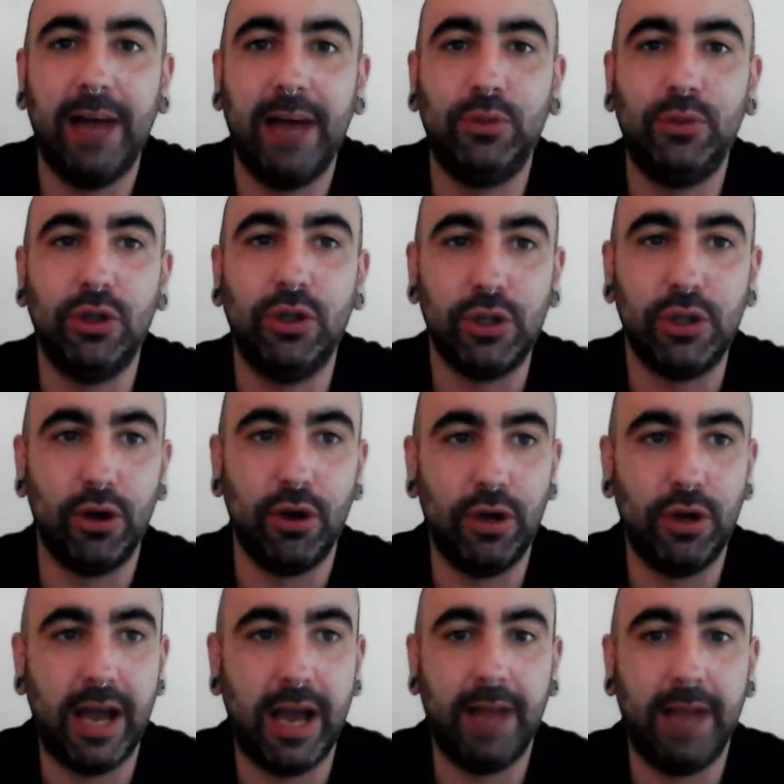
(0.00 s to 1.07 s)
due
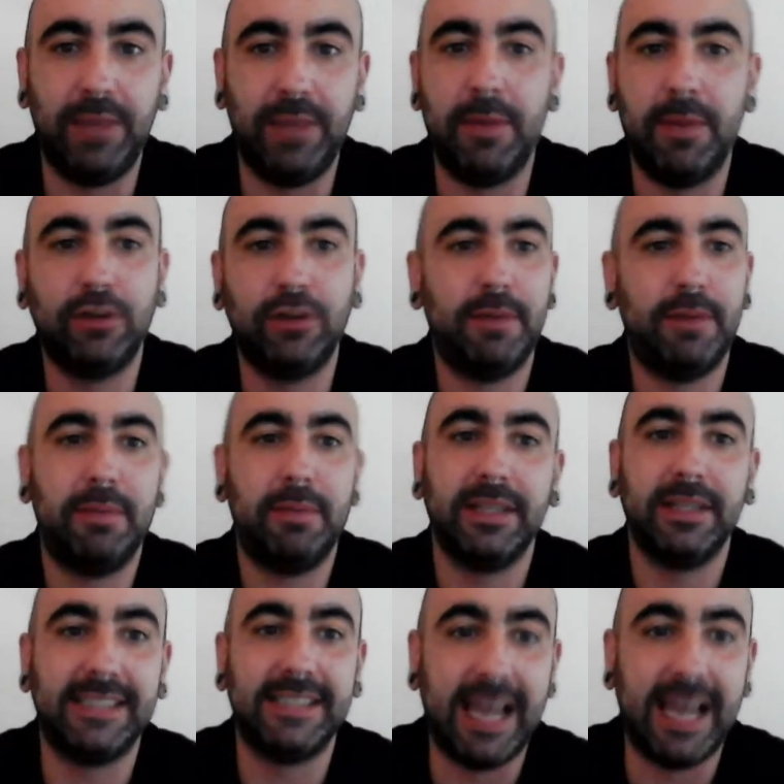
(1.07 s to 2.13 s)
to the amount of
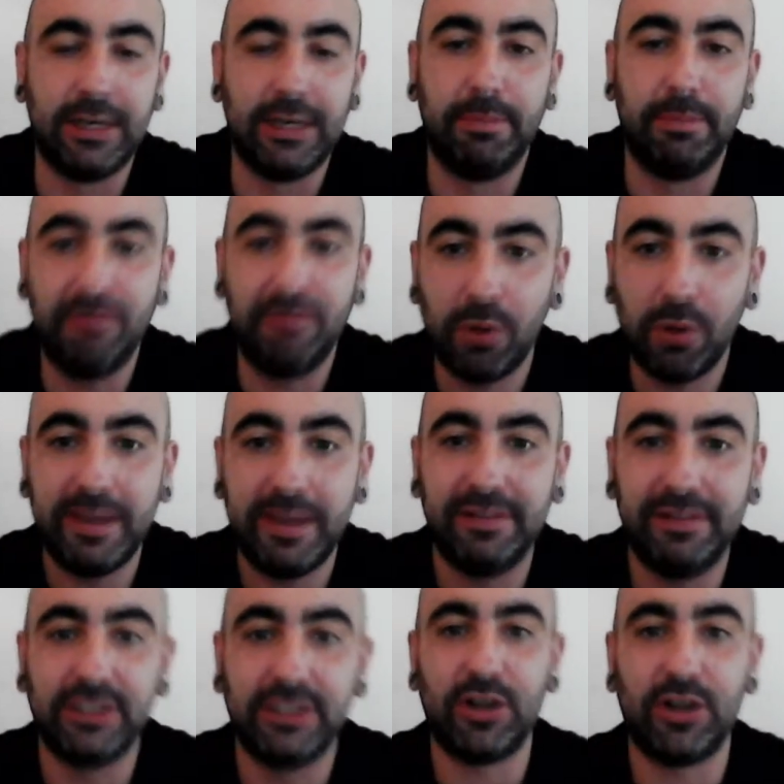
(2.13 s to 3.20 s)
people that signed up before we
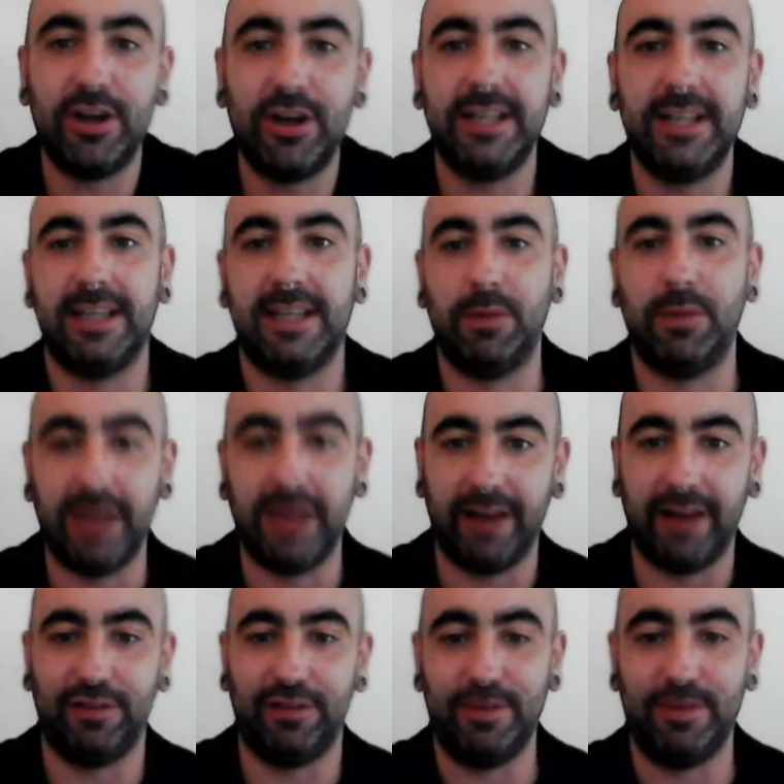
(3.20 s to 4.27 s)
even started, and then we
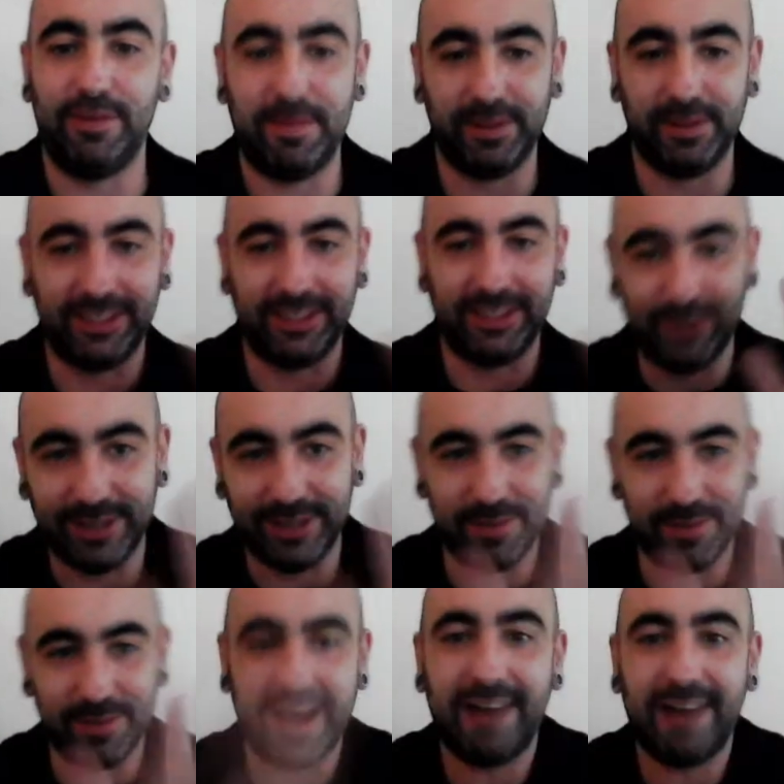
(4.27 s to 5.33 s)
got a few people that joined
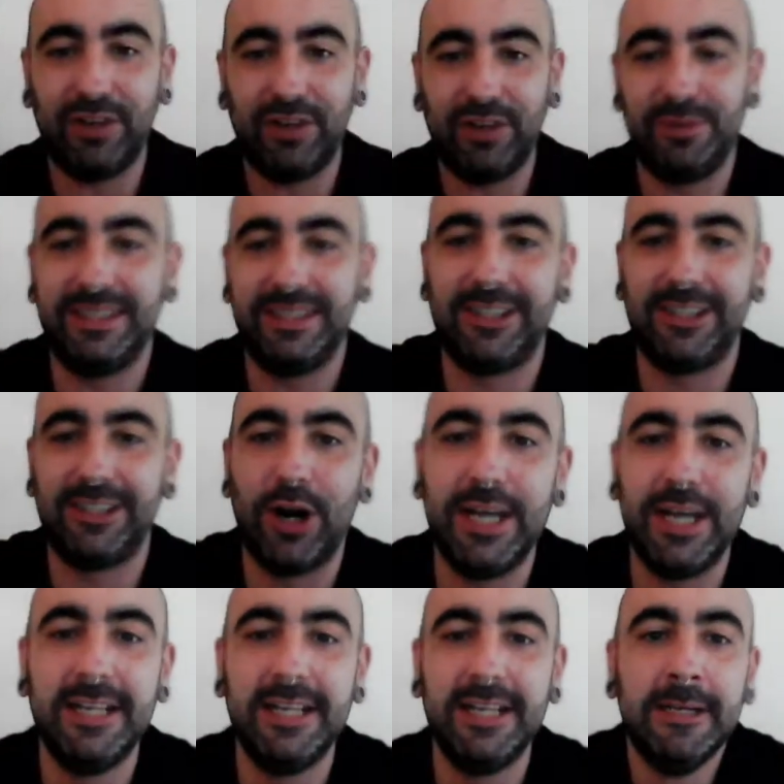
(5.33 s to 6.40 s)
up after we'd
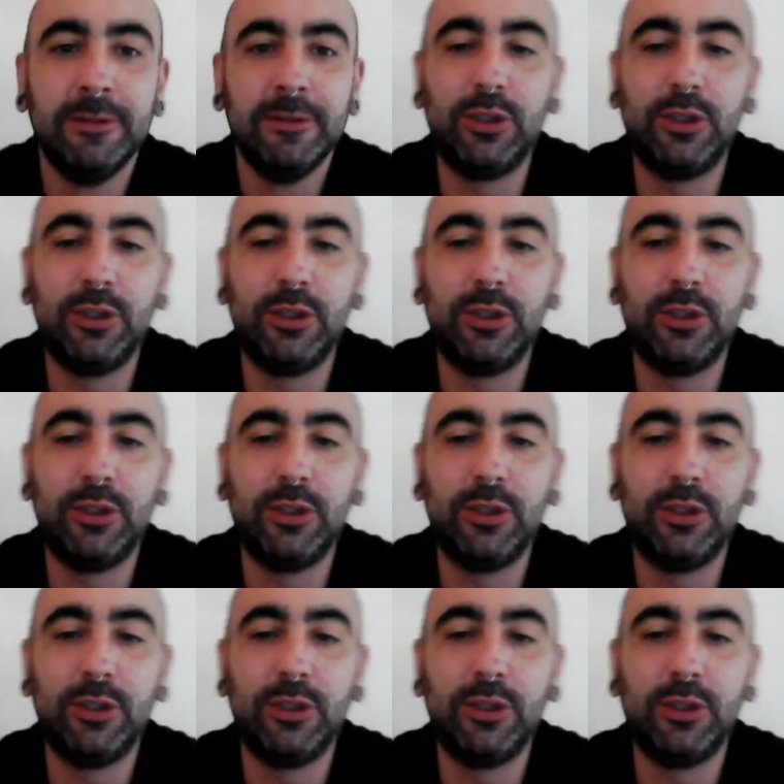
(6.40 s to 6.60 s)
started.